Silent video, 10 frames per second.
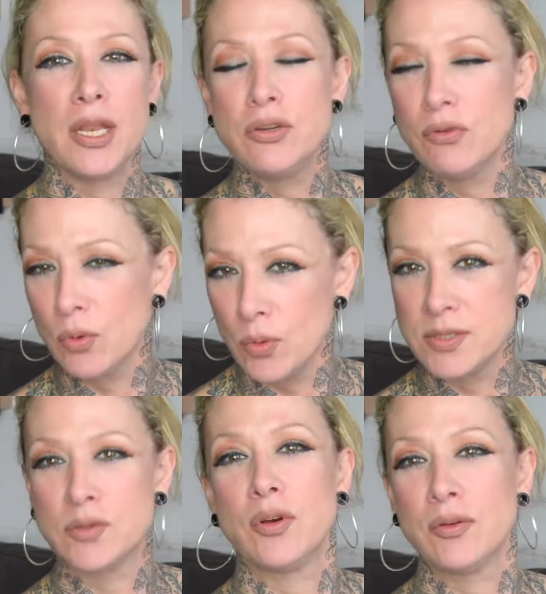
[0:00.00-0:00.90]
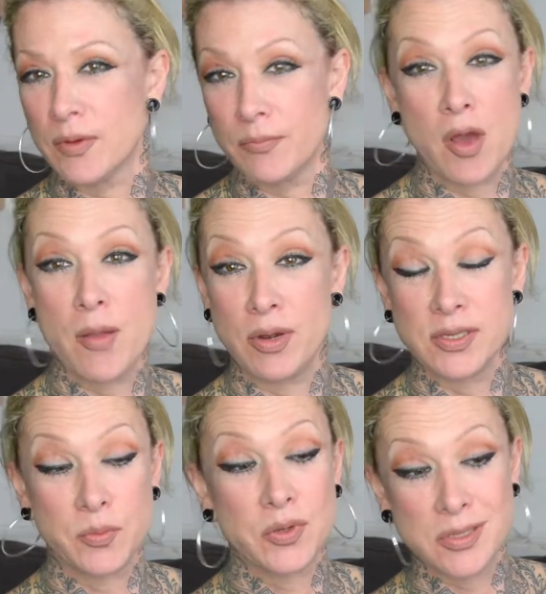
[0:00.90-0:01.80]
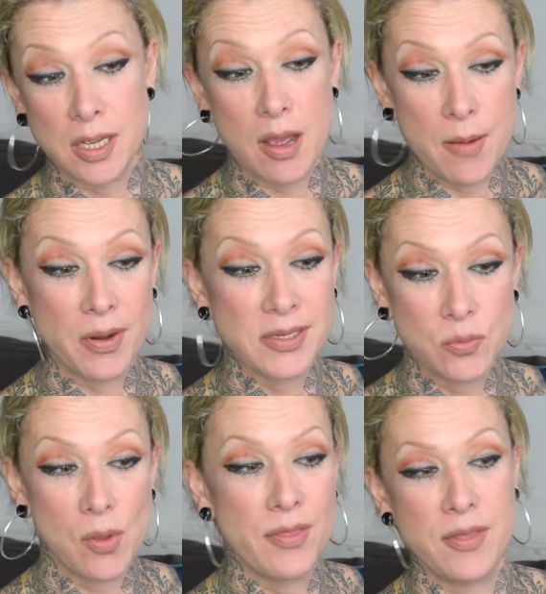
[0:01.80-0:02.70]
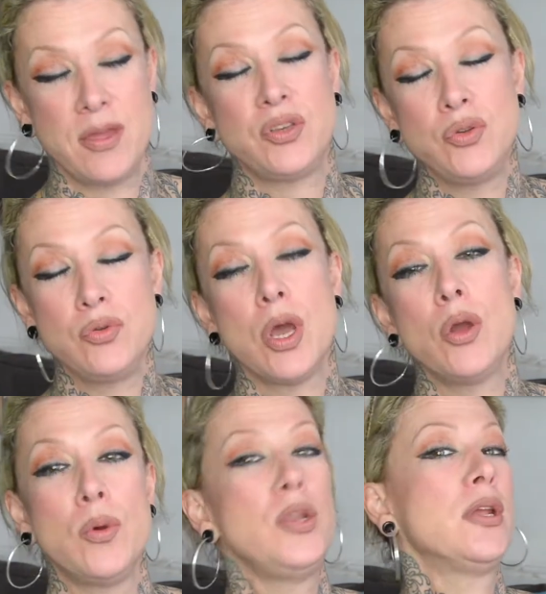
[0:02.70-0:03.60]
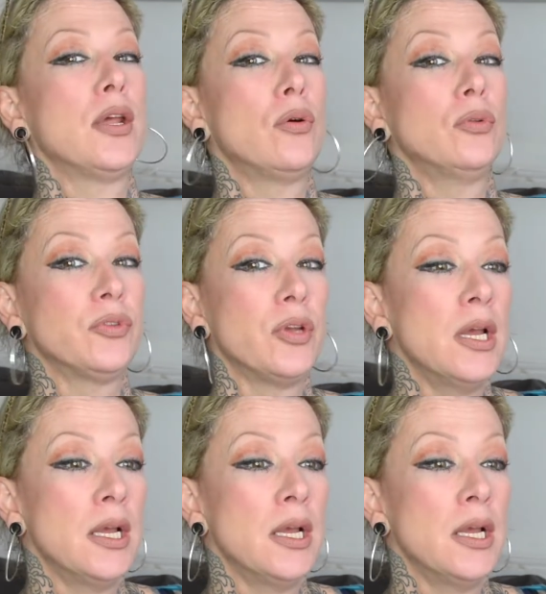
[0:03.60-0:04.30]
and you've always got eyebrows, because the eyebrows are one thing that do go when you get old.